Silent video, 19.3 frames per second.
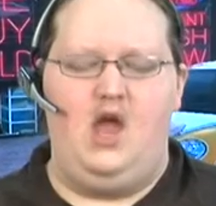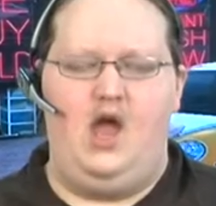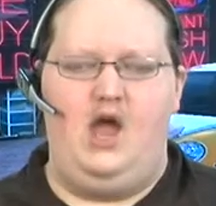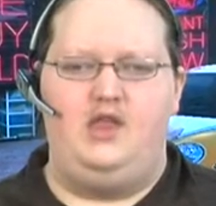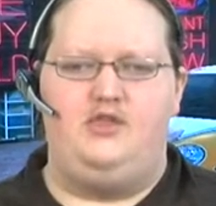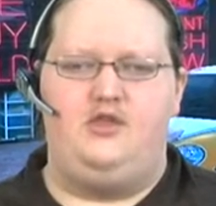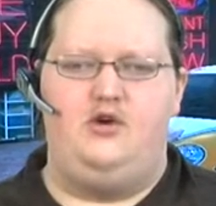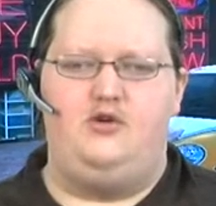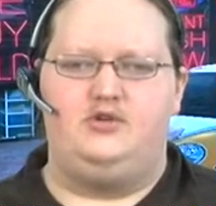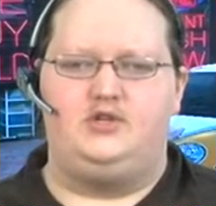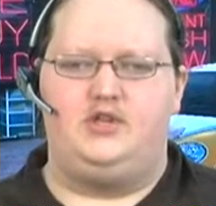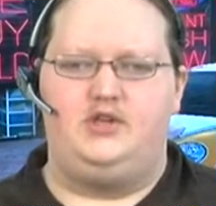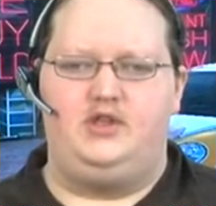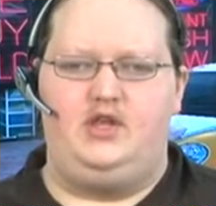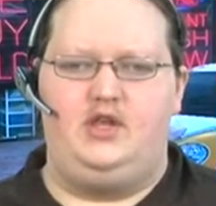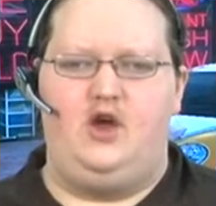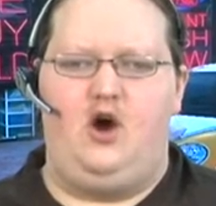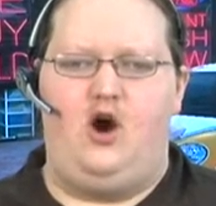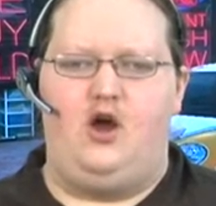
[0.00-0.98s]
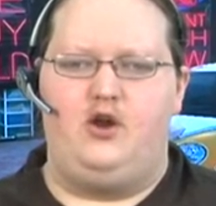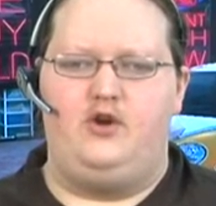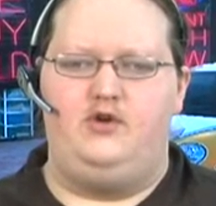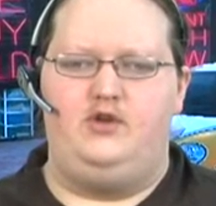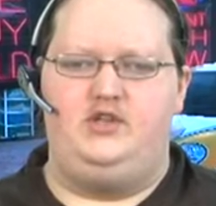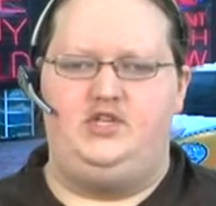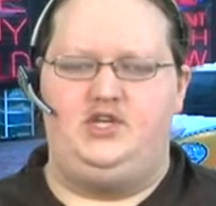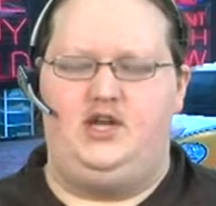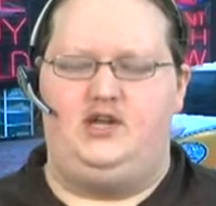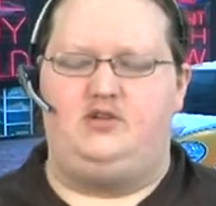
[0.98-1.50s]
And those are the
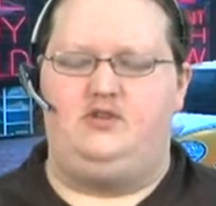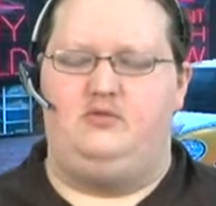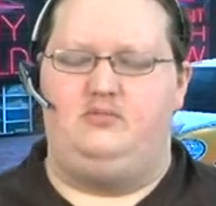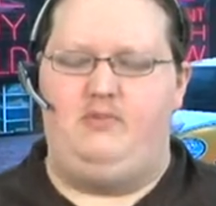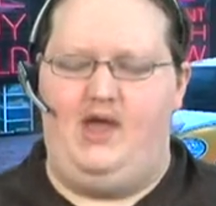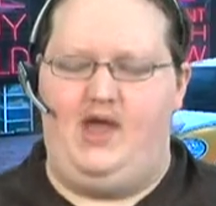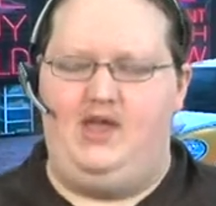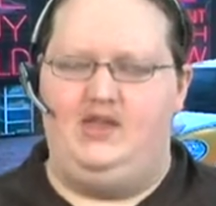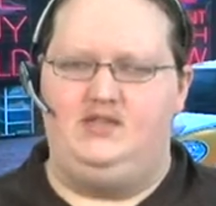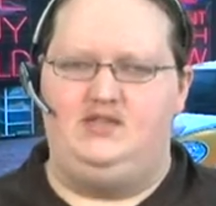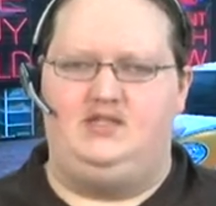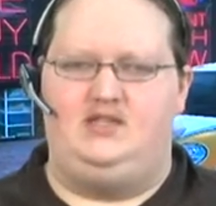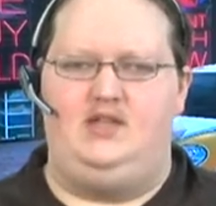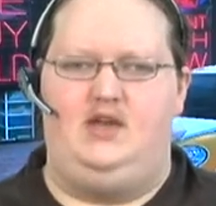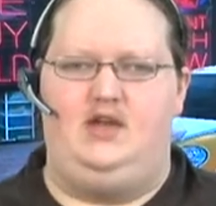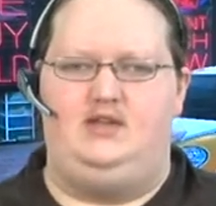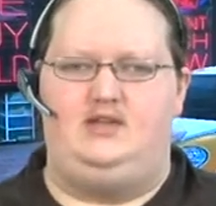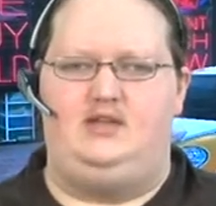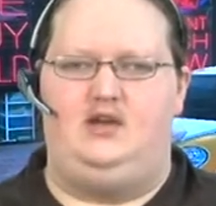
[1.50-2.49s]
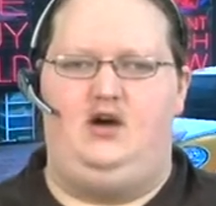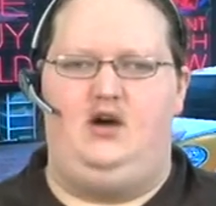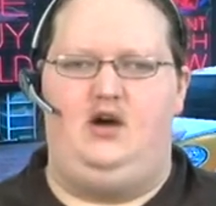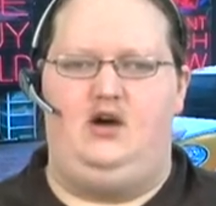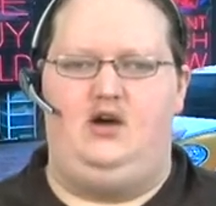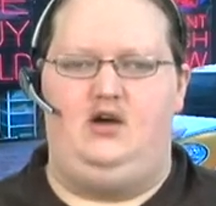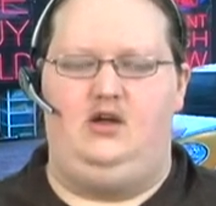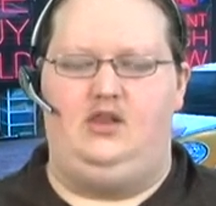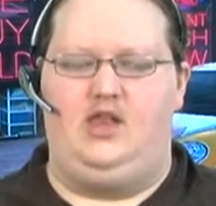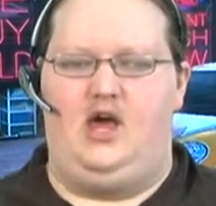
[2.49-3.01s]
auto-injector pens that
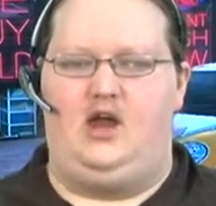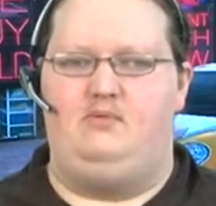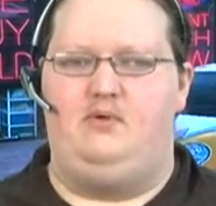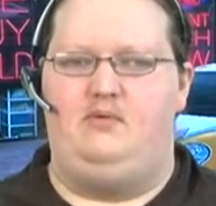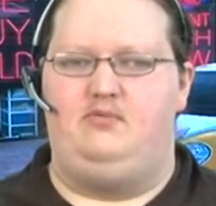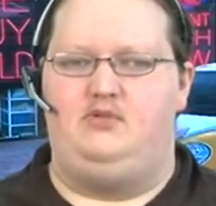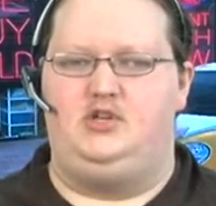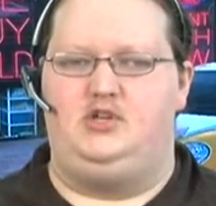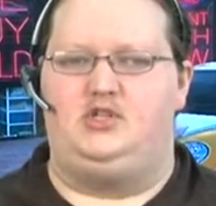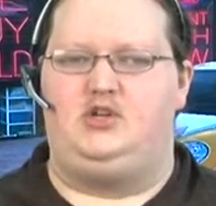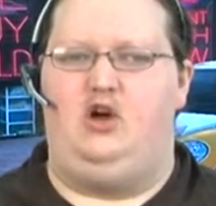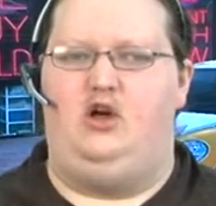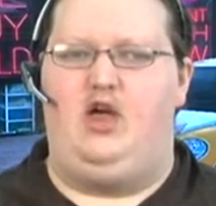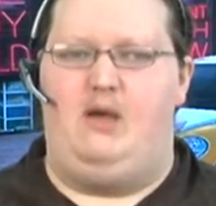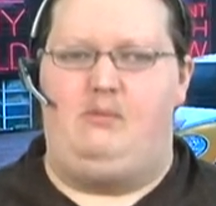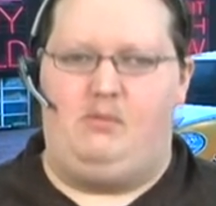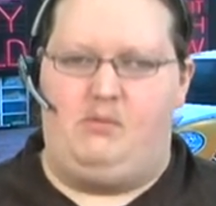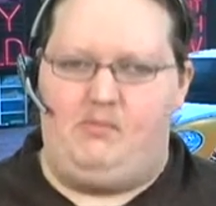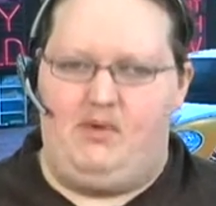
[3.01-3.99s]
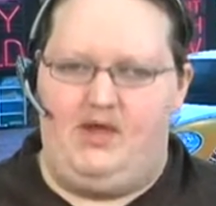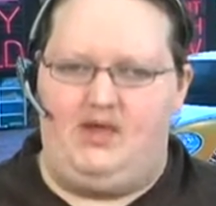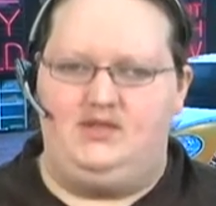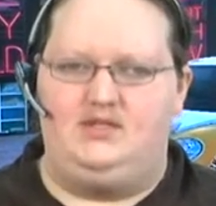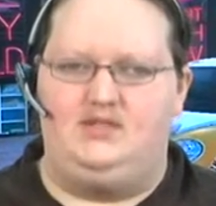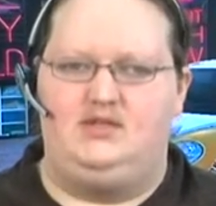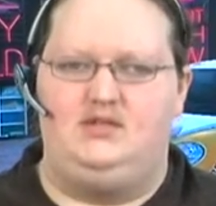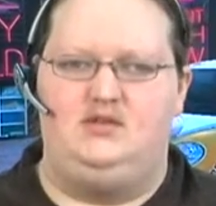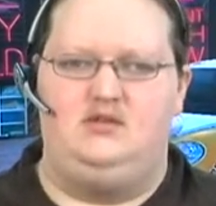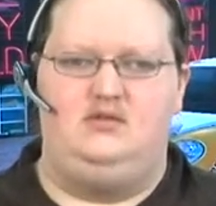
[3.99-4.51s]
uh, a lot of people just call
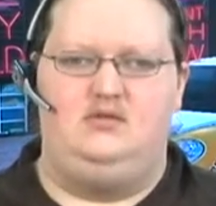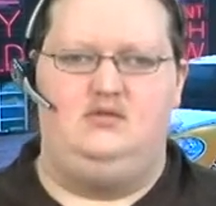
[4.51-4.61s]
EpiPens?